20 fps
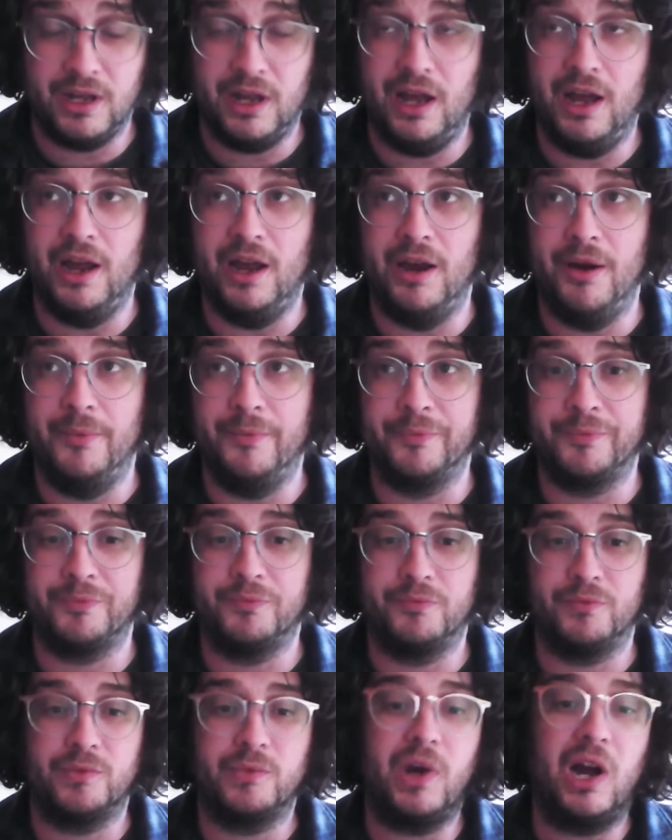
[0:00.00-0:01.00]
um,
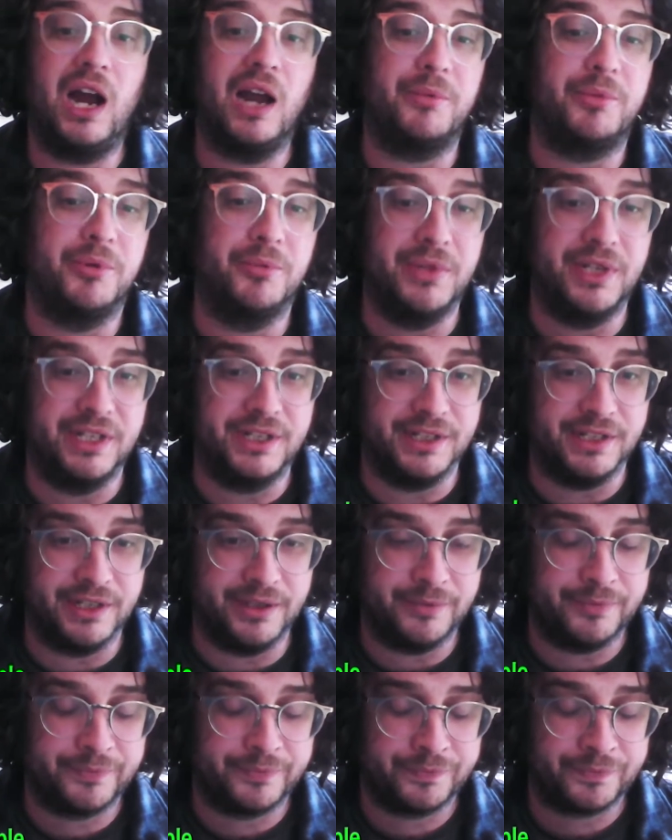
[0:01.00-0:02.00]

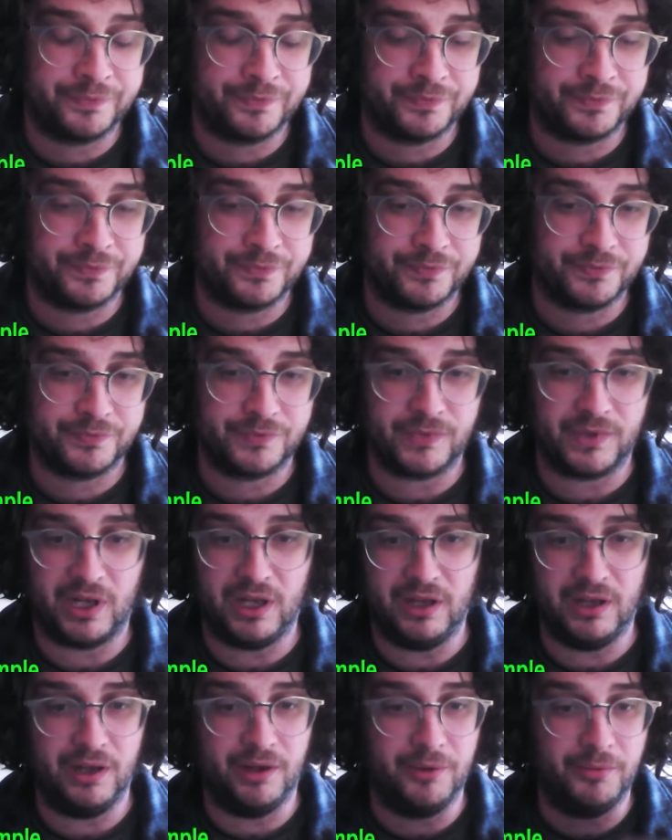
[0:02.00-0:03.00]
hypermedia
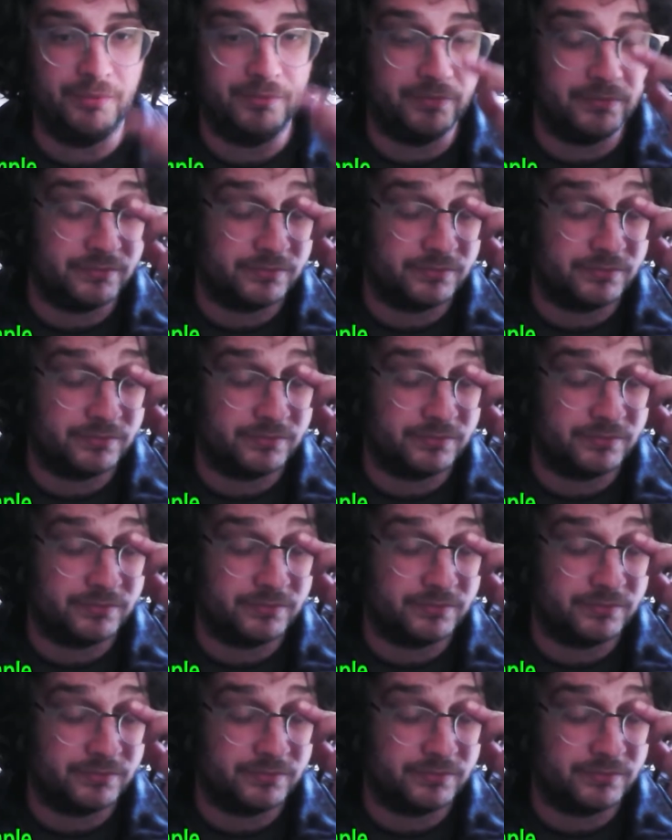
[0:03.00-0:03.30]
um,